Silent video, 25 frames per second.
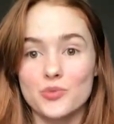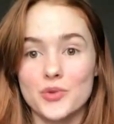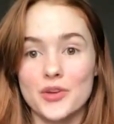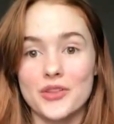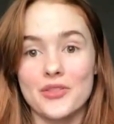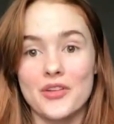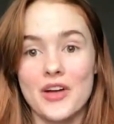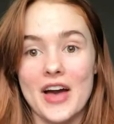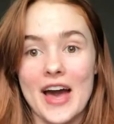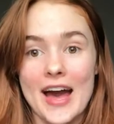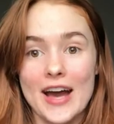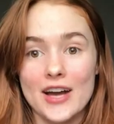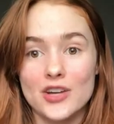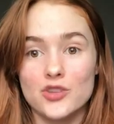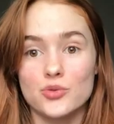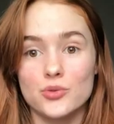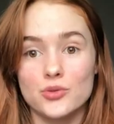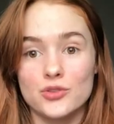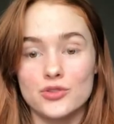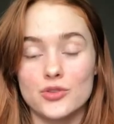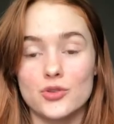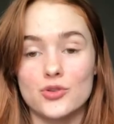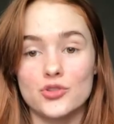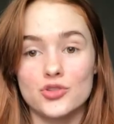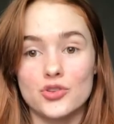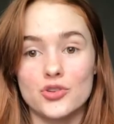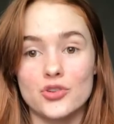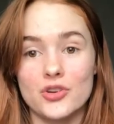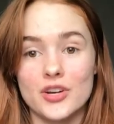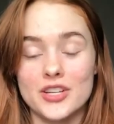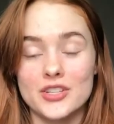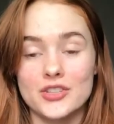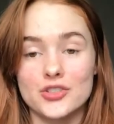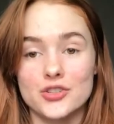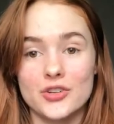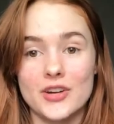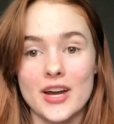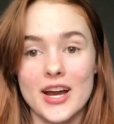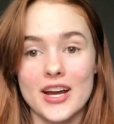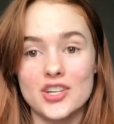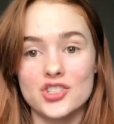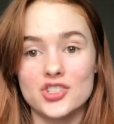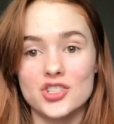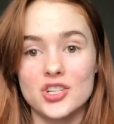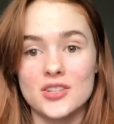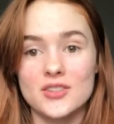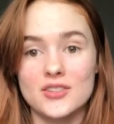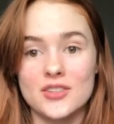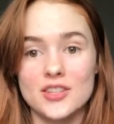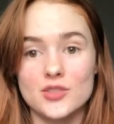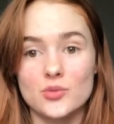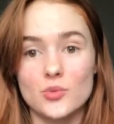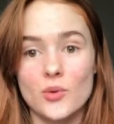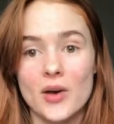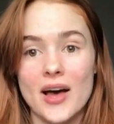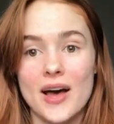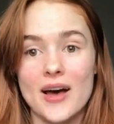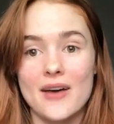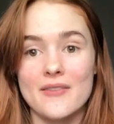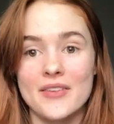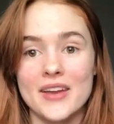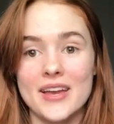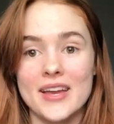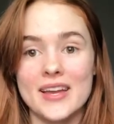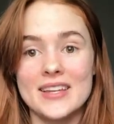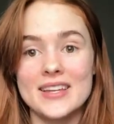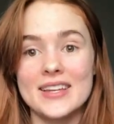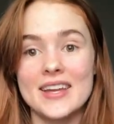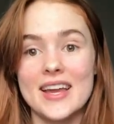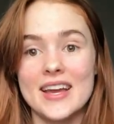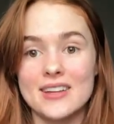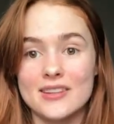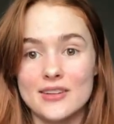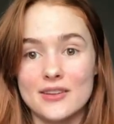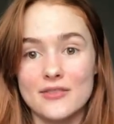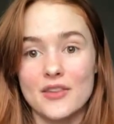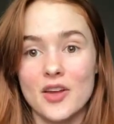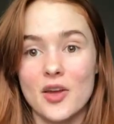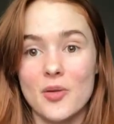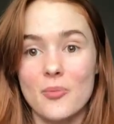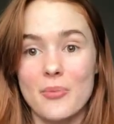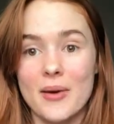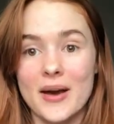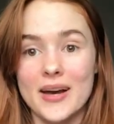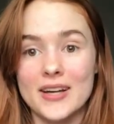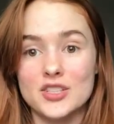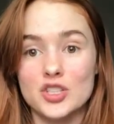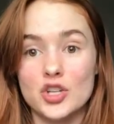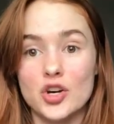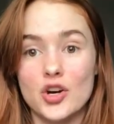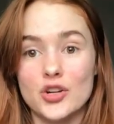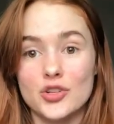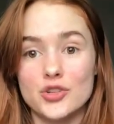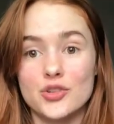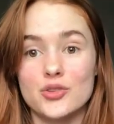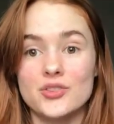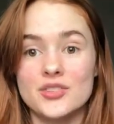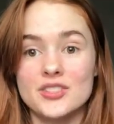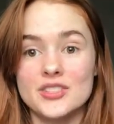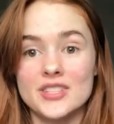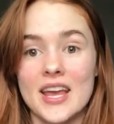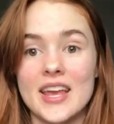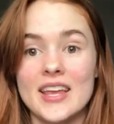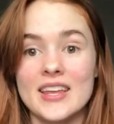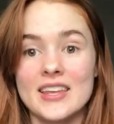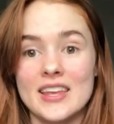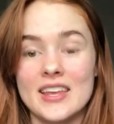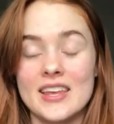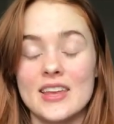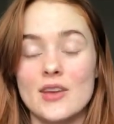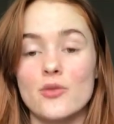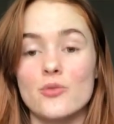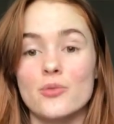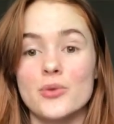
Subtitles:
with actual social interaction, this will have a negative impact on your psyche.